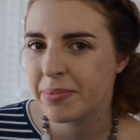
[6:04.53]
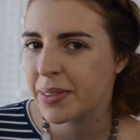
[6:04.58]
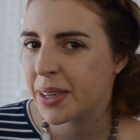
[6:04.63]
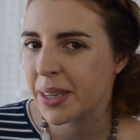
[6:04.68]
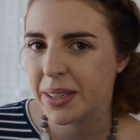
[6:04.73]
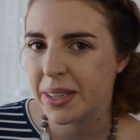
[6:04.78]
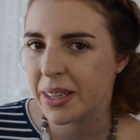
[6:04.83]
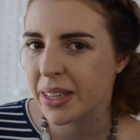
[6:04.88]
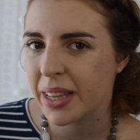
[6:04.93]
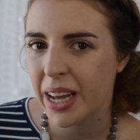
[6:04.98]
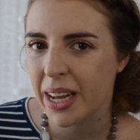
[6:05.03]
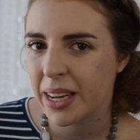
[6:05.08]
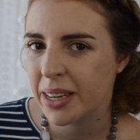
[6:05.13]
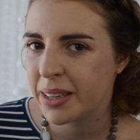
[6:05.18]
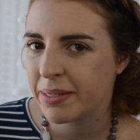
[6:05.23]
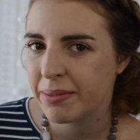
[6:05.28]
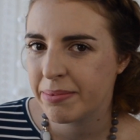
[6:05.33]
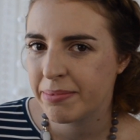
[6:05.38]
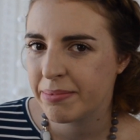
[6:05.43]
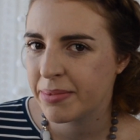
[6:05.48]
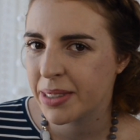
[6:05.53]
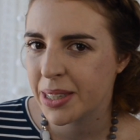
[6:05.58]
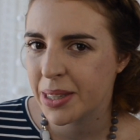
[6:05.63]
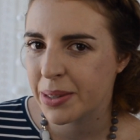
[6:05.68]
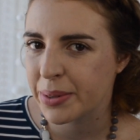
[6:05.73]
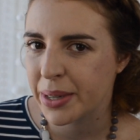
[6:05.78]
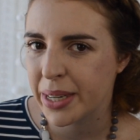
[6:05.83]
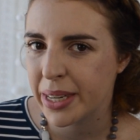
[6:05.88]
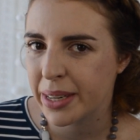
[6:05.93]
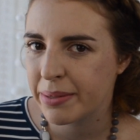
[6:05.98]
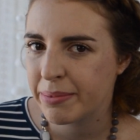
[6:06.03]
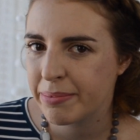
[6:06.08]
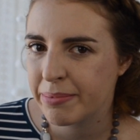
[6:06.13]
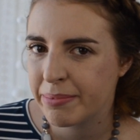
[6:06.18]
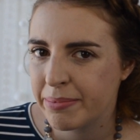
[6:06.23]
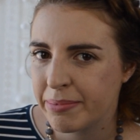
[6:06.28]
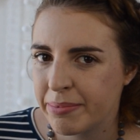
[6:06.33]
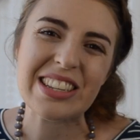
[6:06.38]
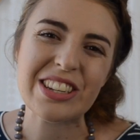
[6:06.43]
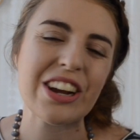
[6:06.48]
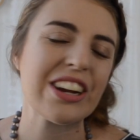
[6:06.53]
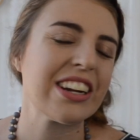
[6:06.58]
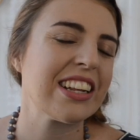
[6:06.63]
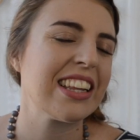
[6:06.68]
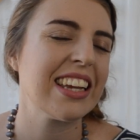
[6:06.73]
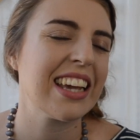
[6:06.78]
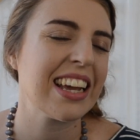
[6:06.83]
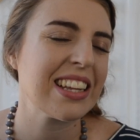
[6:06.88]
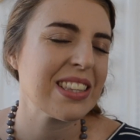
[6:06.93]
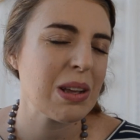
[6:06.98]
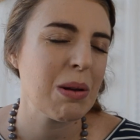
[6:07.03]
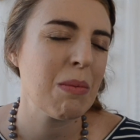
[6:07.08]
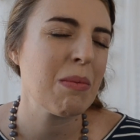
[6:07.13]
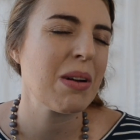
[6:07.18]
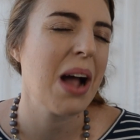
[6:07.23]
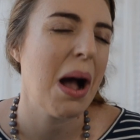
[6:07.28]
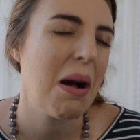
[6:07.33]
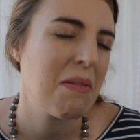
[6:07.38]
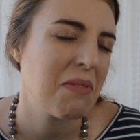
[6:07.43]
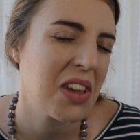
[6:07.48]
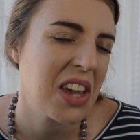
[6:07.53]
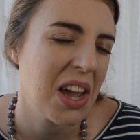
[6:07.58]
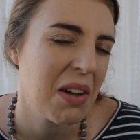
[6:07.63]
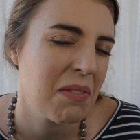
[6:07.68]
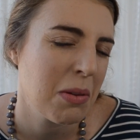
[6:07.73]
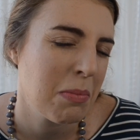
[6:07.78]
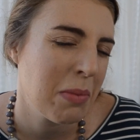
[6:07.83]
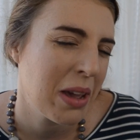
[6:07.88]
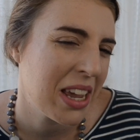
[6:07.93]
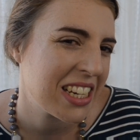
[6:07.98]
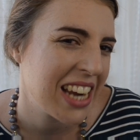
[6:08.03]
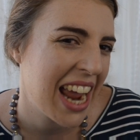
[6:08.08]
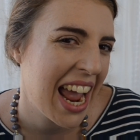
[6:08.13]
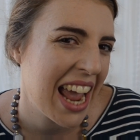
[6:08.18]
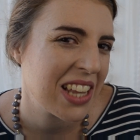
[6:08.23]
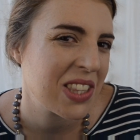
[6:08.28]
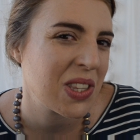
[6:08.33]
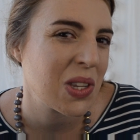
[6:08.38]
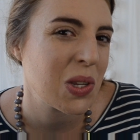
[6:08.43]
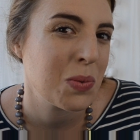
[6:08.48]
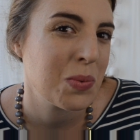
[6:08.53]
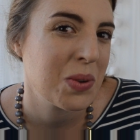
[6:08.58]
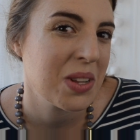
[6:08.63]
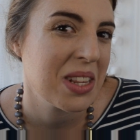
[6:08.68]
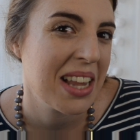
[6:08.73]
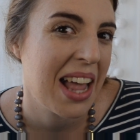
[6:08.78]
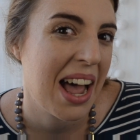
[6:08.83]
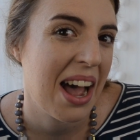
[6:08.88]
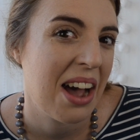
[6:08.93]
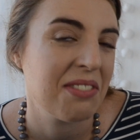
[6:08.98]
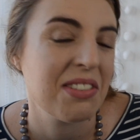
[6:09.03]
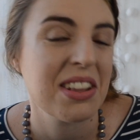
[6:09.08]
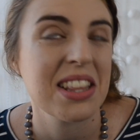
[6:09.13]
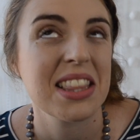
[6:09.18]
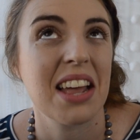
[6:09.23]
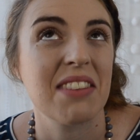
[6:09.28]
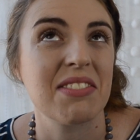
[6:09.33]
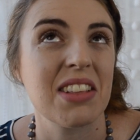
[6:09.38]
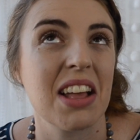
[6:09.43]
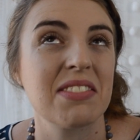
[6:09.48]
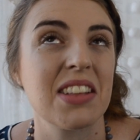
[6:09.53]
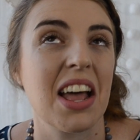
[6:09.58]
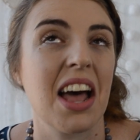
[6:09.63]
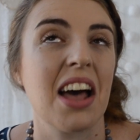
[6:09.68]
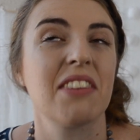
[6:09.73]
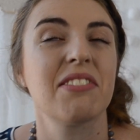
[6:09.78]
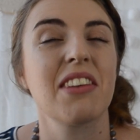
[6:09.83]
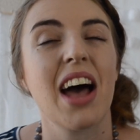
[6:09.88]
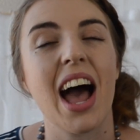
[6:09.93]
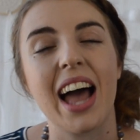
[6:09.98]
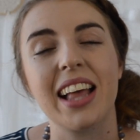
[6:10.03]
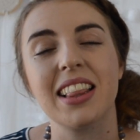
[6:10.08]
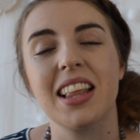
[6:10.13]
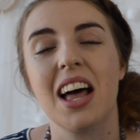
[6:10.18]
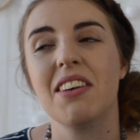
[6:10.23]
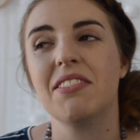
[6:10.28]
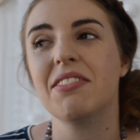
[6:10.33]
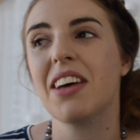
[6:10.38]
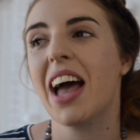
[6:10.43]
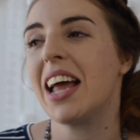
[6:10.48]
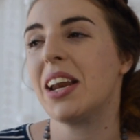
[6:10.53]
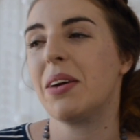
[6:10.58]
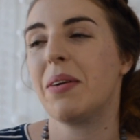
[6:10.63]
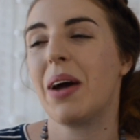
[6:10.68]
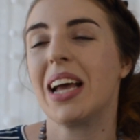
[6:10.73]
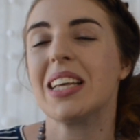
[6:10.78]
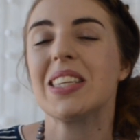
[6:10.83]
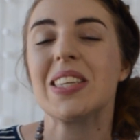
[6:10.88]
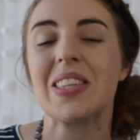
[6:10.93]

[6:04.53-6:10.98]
Don't do that. Totally get some comfy PJs. You will love. I love. Anyway,